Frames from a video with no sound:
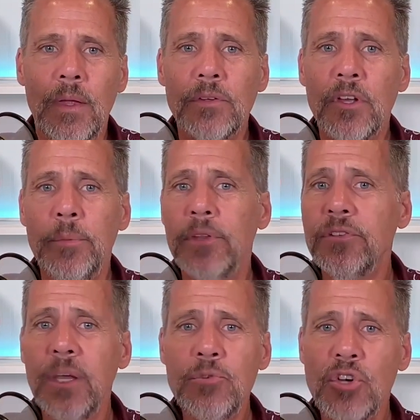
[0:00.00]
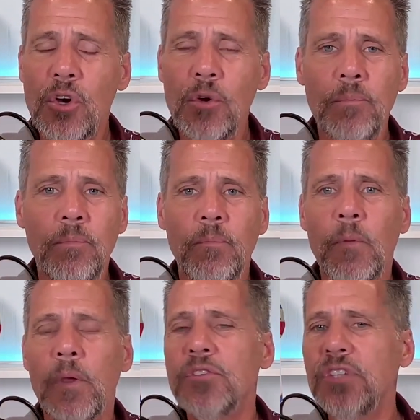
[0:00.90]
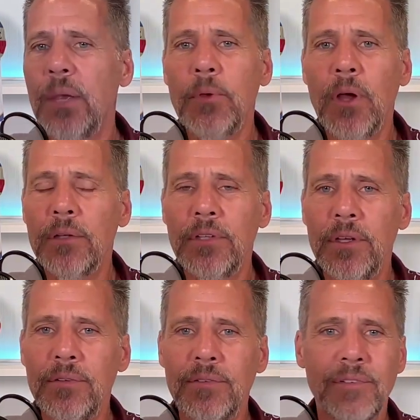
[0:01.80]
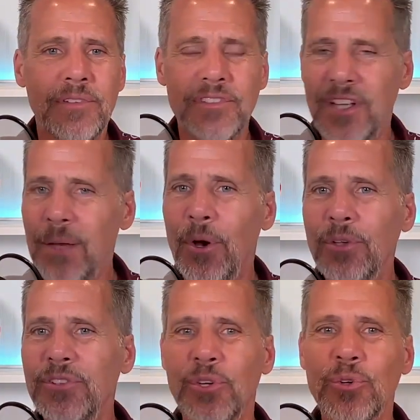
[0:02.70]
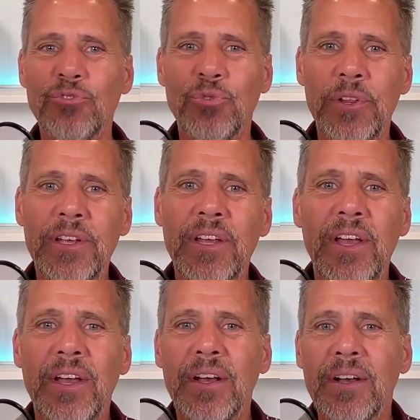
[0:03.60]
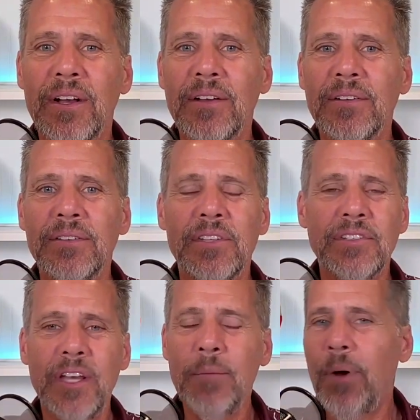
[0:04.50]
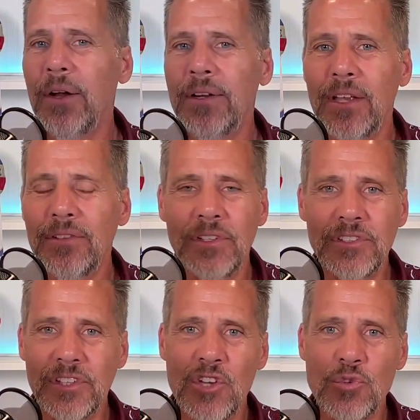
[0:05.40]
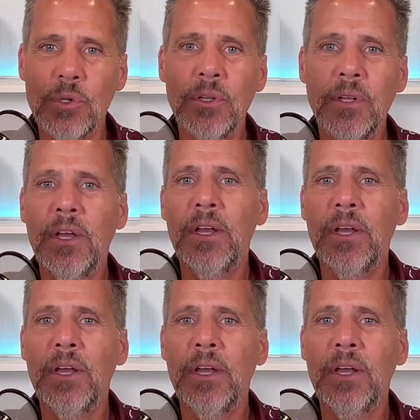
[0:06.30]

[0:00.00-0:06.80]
It's going to be the same show, same content, same host, yours truly, uh, the same podcasting schedule,